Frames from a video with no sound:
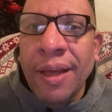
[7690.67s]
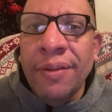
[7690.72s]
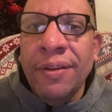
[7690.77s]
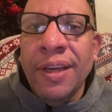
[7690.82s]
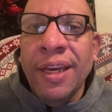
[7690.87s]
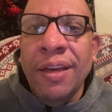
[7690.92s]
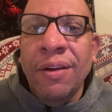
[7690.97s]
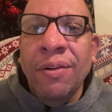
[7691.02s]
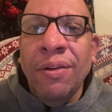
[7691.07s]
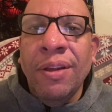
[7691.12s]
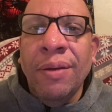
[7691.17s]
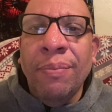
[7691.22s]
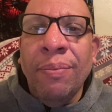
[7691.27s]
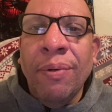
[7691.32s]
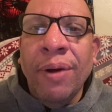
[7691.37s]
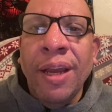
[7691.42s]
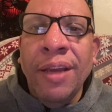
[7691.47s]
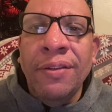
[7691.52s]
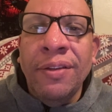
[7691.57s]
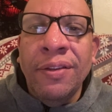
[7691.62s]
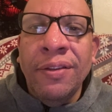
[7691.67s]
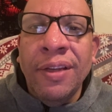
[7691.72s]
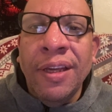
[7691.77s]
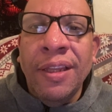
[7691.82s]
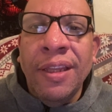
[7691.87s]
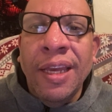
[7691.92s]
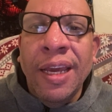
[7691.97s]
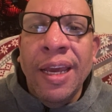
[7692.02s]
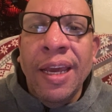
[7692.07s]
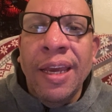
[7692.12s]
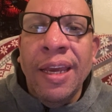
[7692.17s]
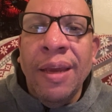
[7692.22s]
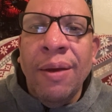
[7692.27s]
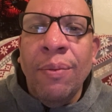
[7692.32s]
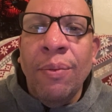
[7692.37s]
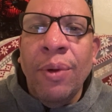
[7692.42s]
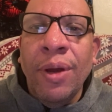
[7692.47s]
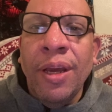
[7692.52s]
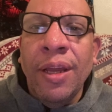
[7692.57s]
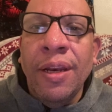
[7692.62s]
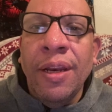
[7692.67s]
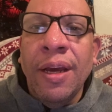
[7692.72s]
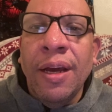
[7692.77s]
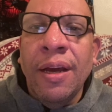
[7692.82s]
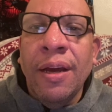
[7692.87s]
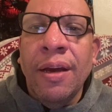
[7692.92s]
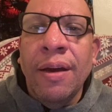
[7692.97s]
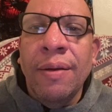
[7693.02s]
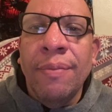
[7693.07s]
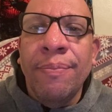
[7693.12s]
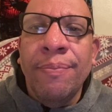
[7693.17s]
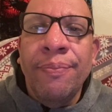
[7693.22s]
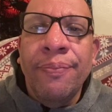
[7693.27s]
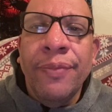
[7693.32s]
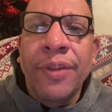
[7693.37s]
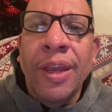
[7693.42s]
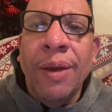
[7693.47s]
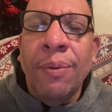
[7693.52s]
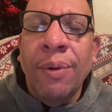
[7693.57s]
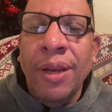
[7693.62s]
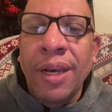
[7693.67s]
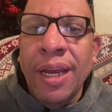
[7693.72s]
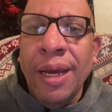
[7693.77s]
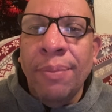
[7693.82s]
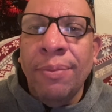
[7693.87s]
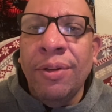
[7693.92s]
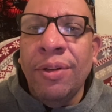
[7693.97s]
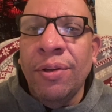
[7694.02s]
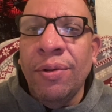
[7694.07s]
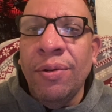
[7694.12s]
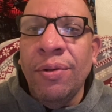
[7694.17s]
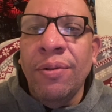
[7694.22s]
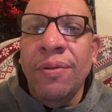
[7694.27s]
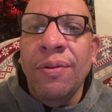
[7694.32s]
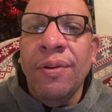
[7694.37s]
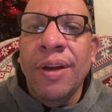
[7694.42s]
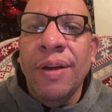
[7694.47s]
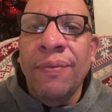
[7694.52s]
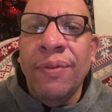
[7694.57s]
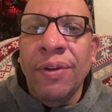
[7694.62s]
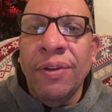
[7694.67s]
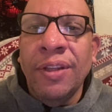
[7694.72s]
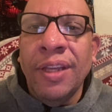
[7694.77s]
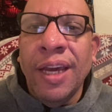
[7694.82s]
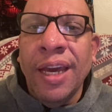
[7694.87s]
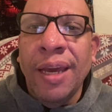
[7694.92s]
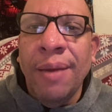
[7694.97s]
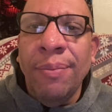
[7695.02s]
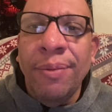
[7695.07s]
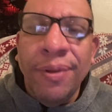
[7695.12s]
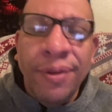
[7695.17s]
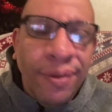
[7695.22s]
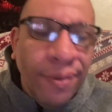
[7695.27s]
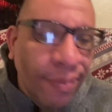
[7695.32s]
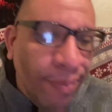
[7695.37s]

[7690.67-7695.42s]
I know the prices on that, it went up too a few times.